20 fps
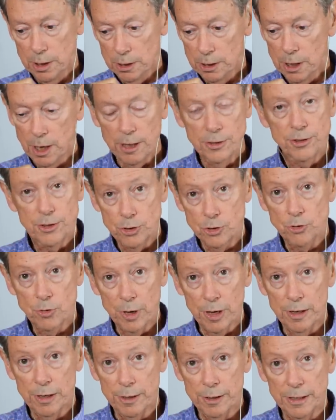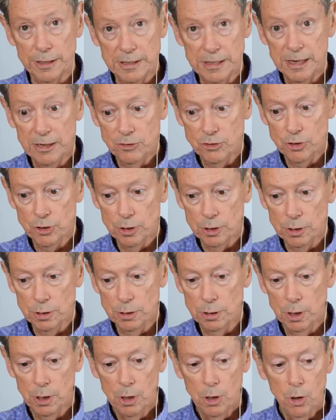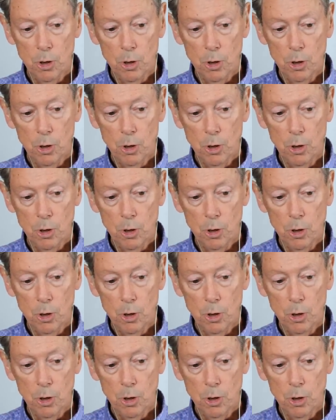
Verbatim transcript: concentrated attention